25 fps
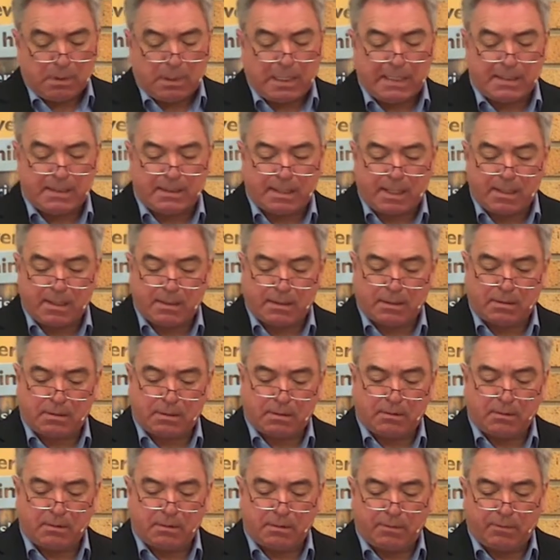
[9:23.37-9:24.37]
He says
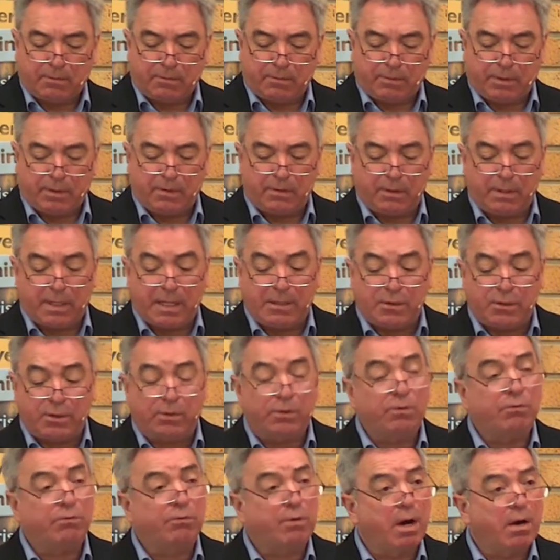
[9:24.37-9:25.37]
that they
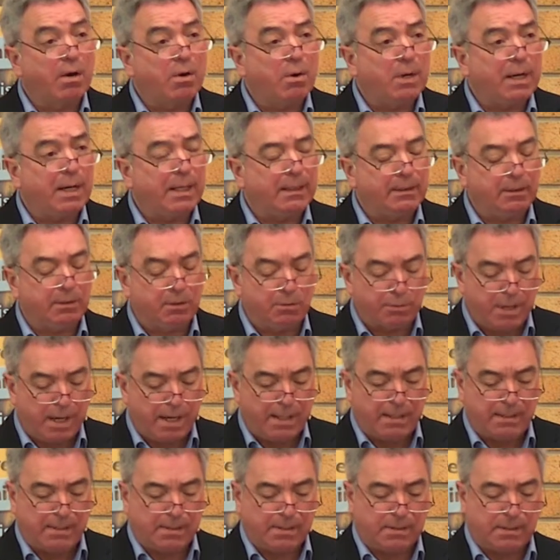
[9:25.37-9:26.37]
should grow in
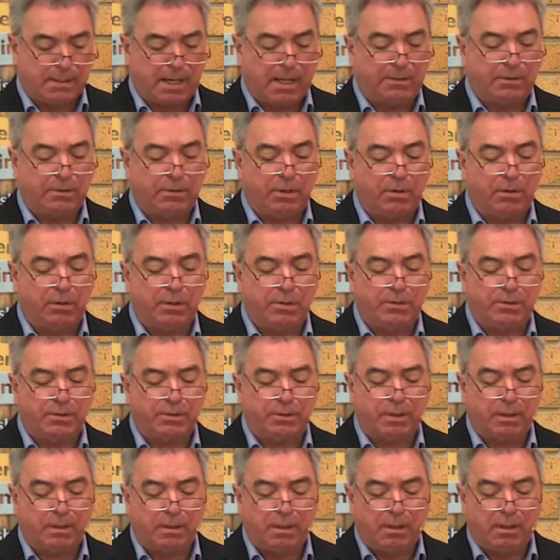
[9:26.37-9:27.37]
grace and
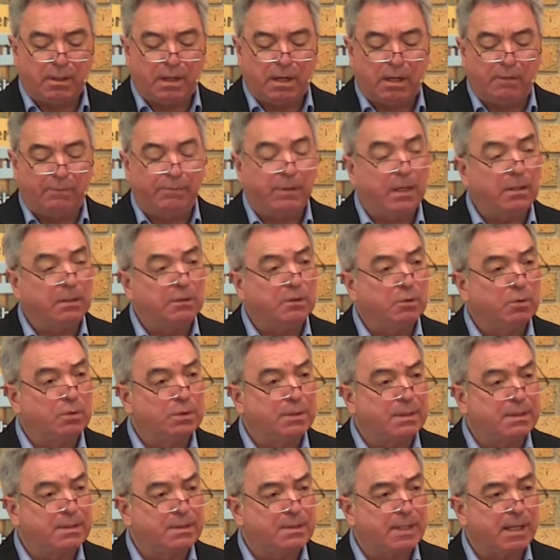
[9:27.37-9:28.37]
knowledge of our
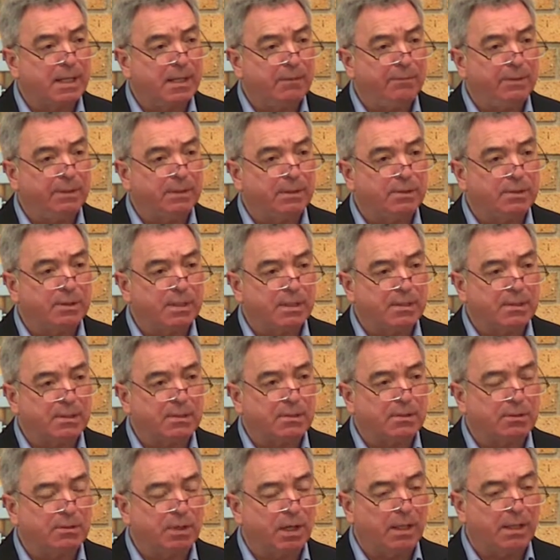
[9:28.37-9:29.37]
Lord and Savior,
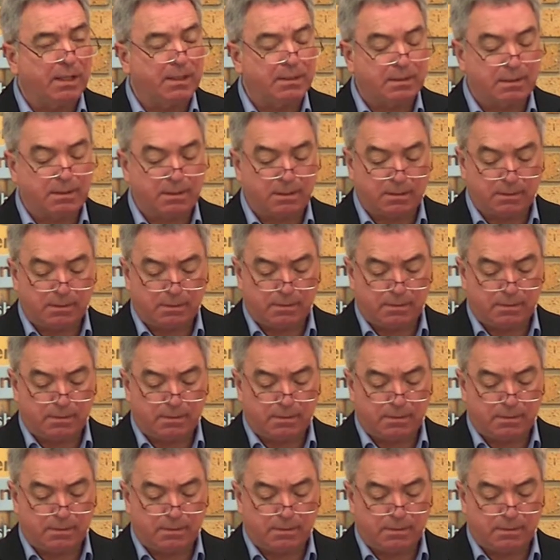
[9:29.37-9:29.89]
Jesus Christ.